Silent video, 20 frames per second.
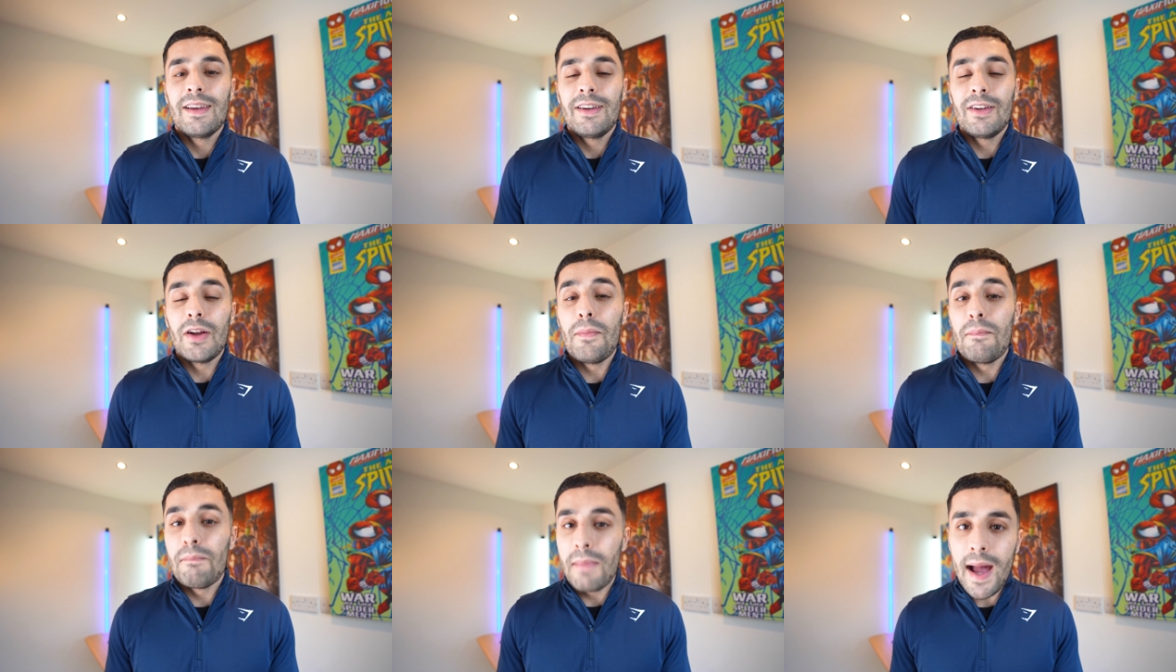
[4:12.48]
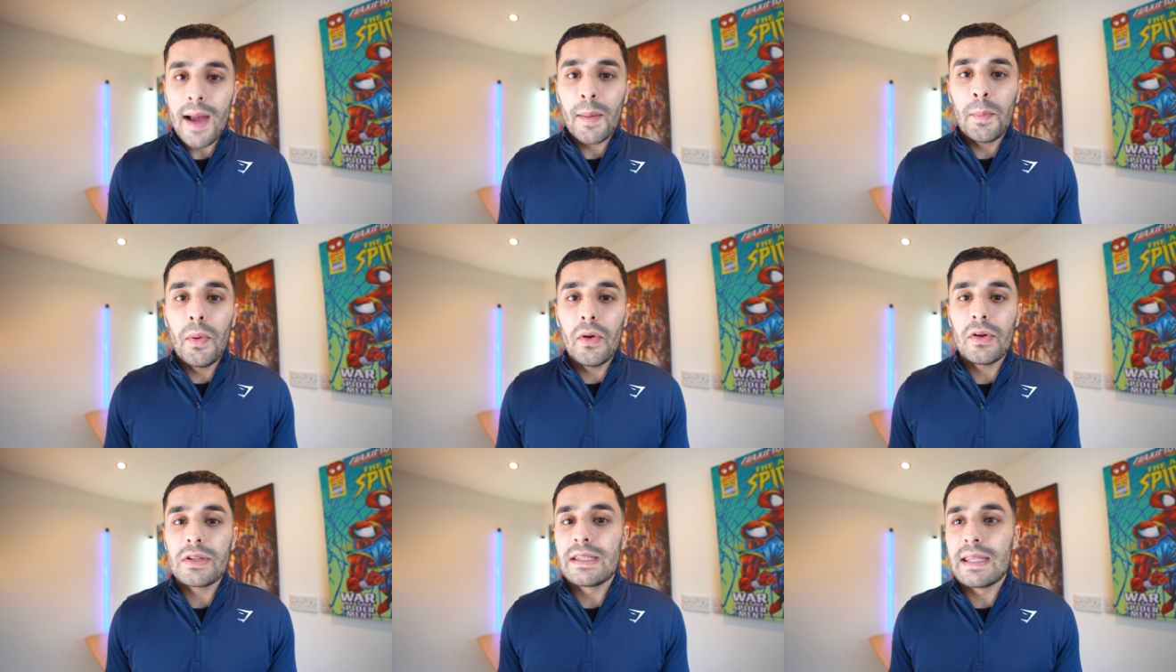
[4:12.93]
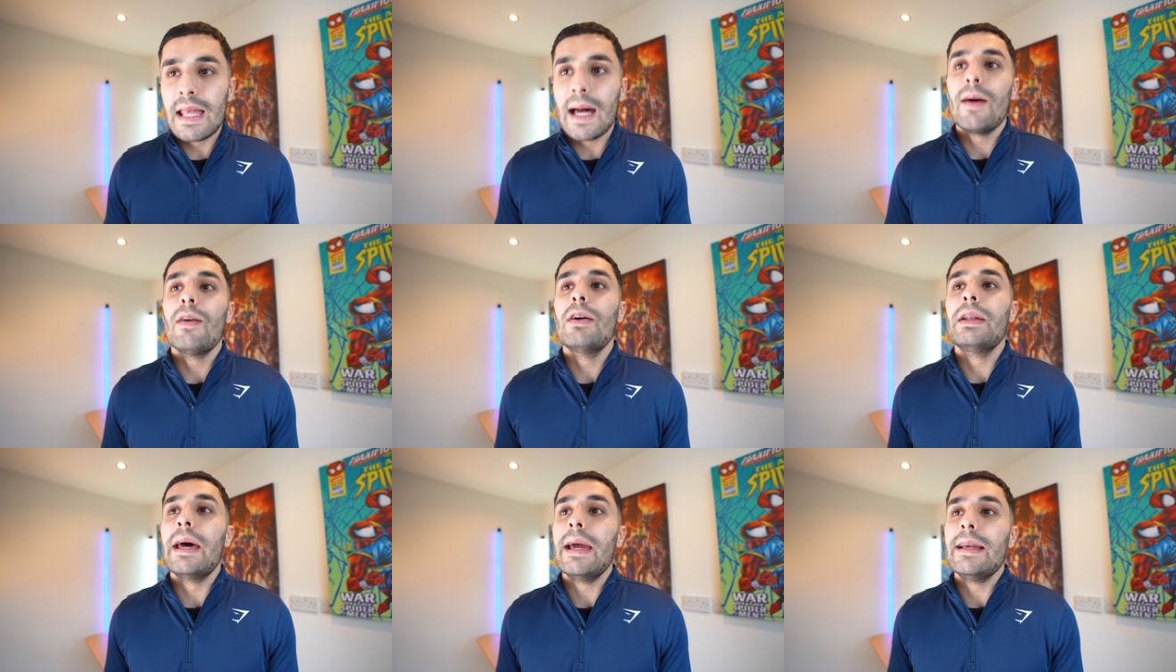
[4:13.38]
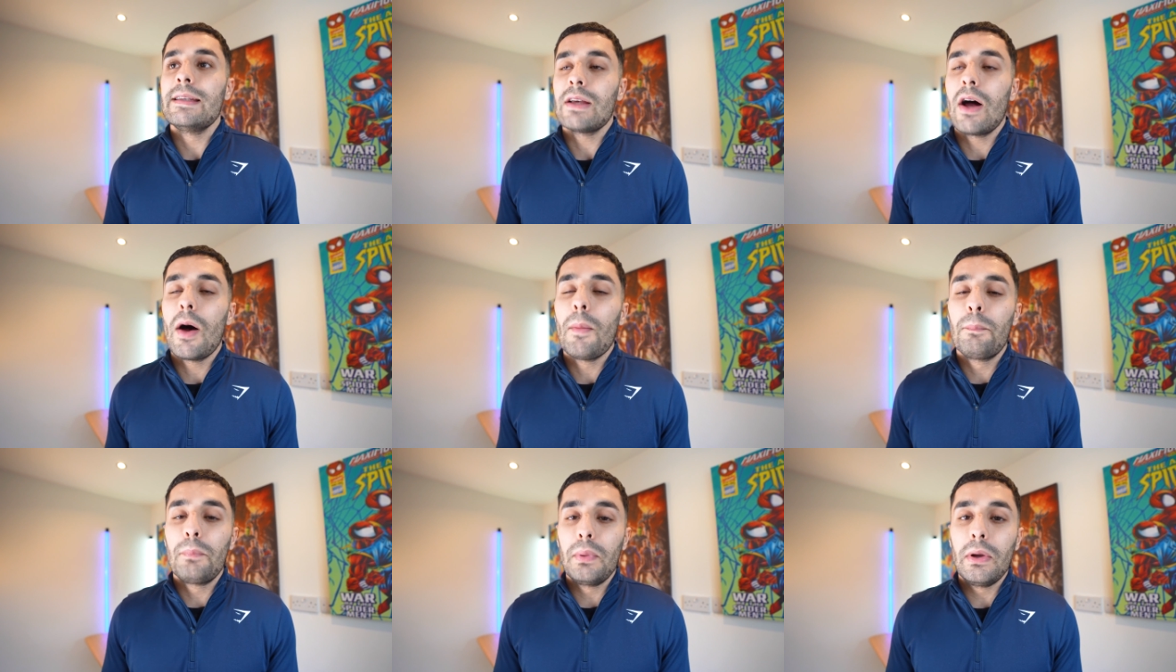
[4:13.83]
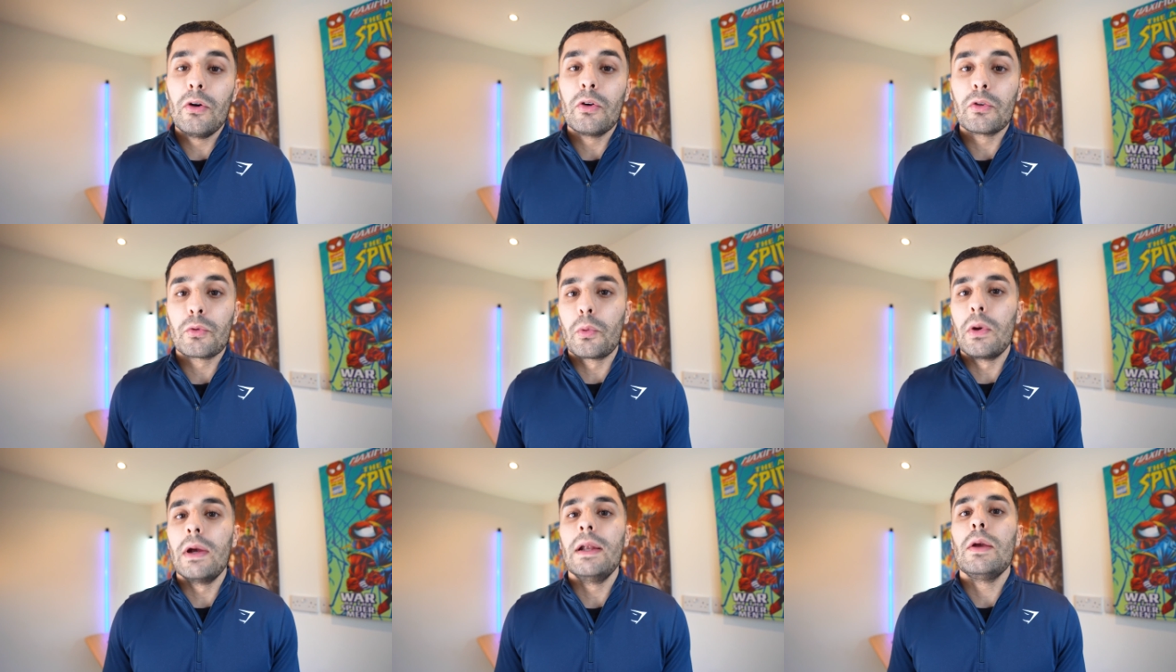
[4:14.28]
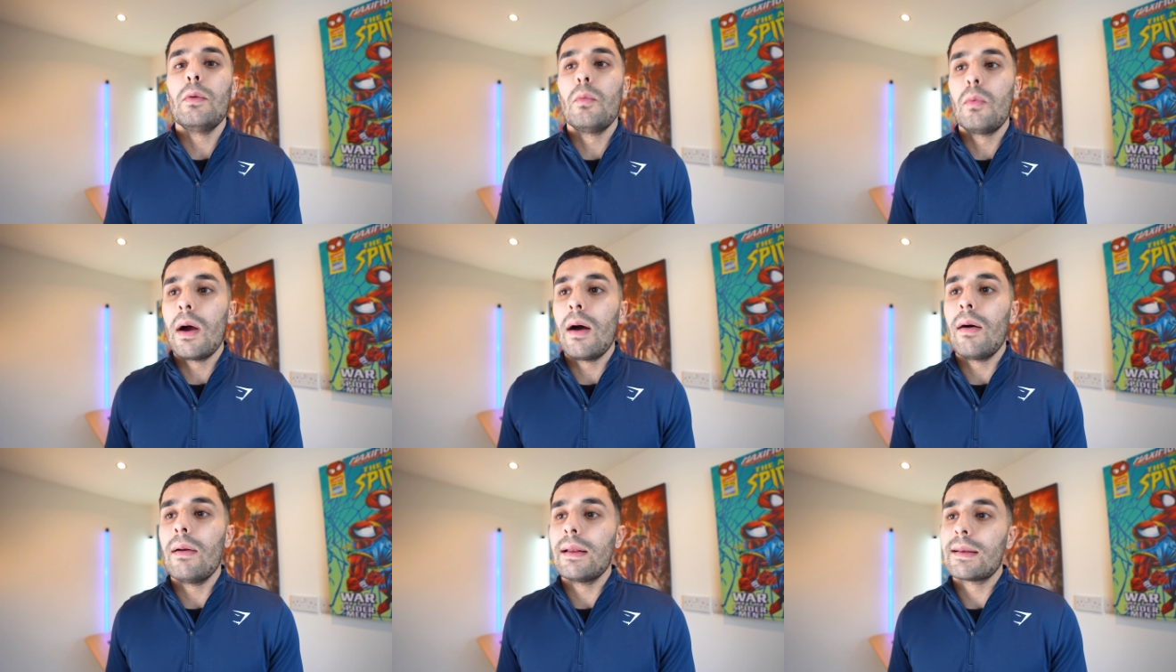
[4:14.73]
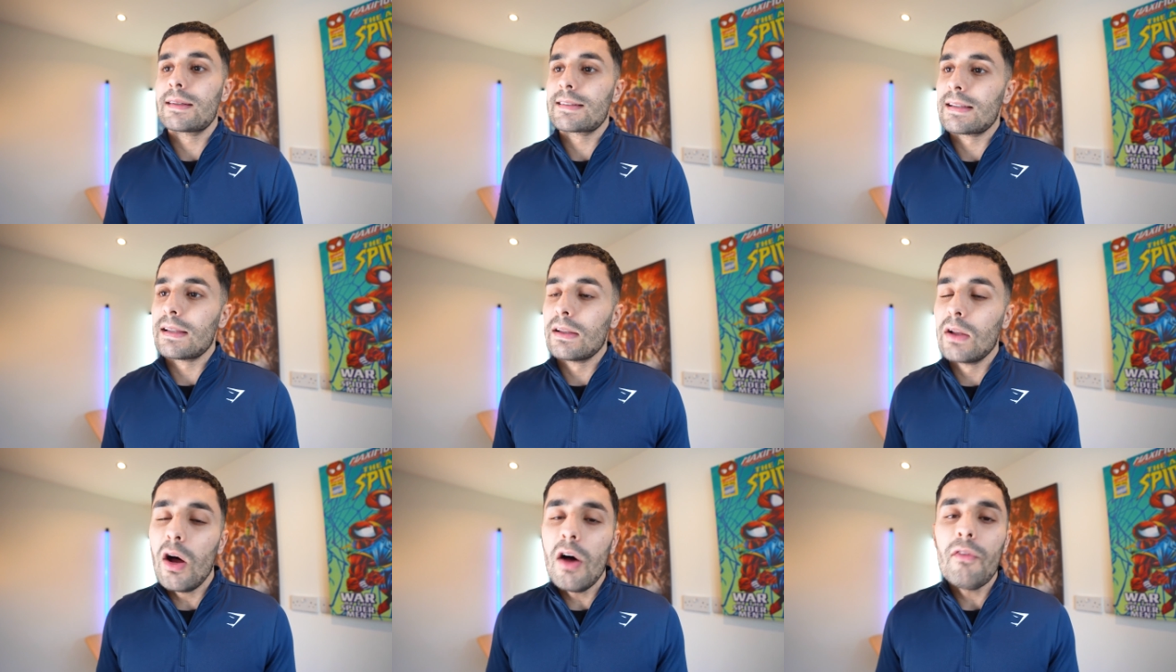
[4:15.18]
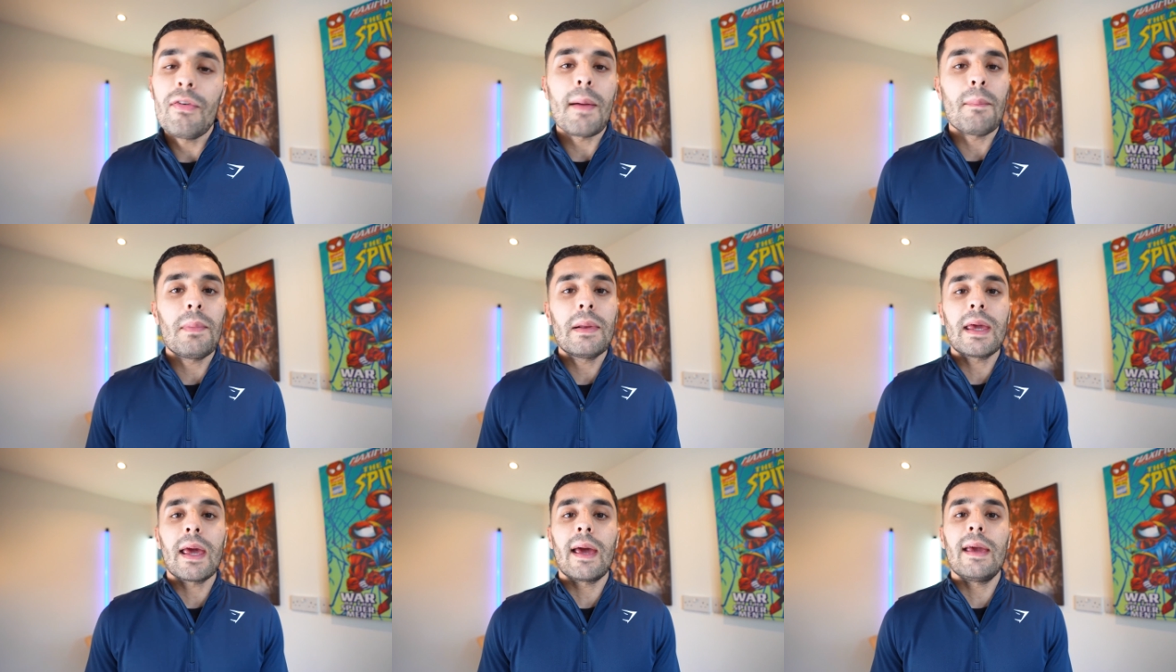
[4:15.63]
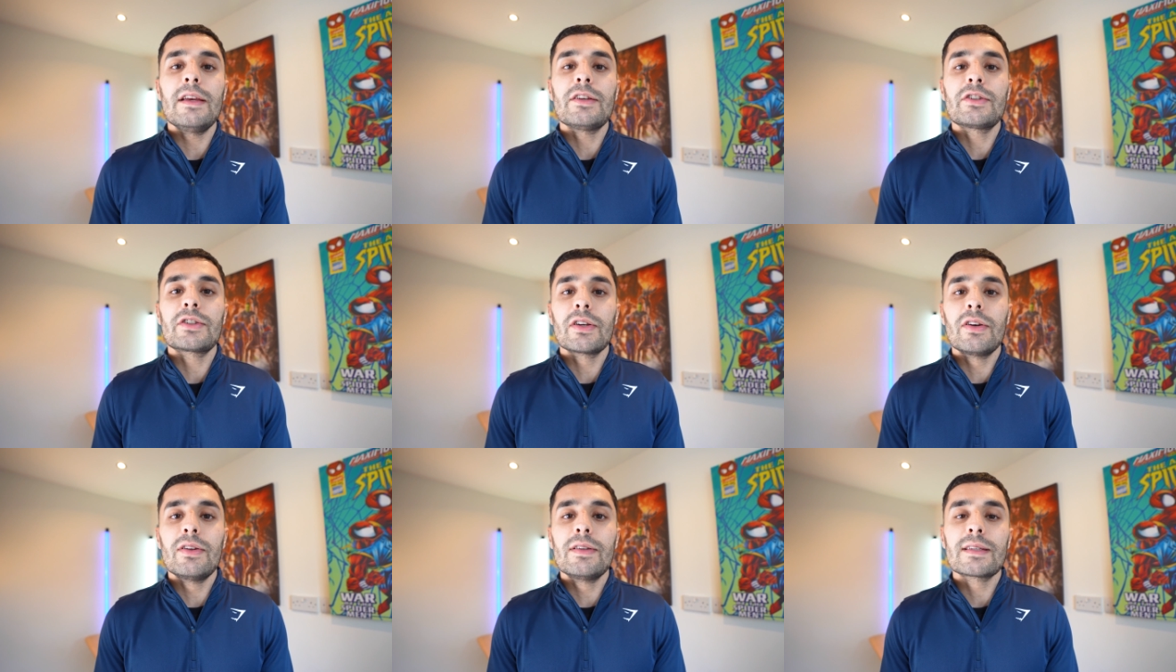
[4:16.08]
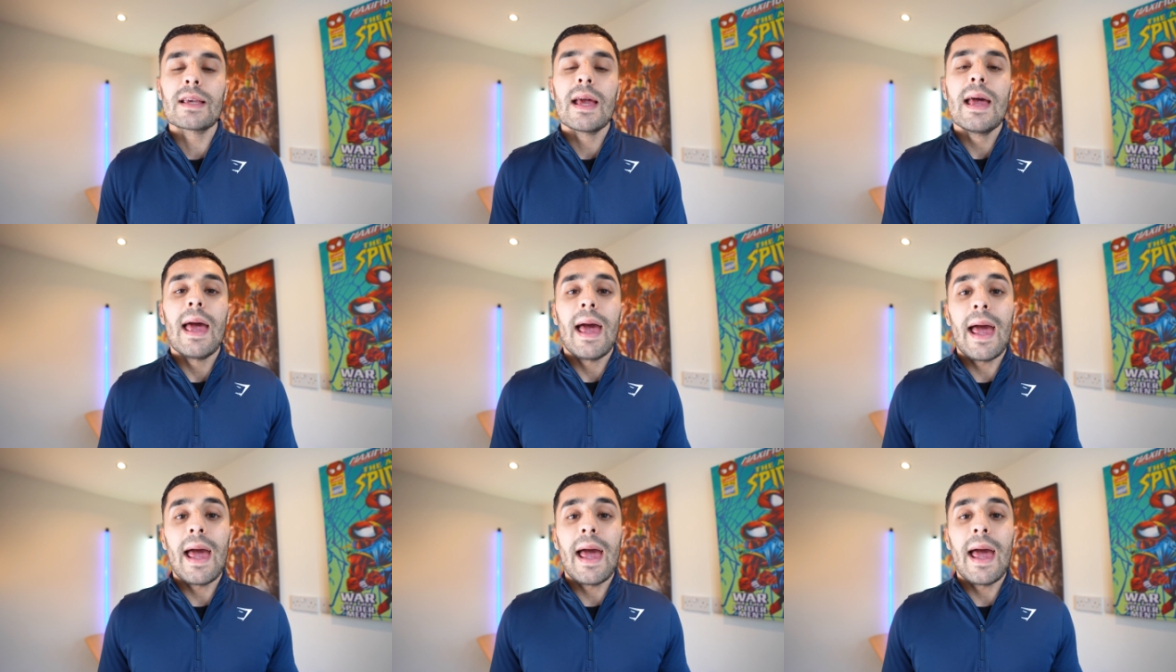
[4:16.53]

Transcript: you know, MacBooks nowadays are built really well and there's a lot of applications,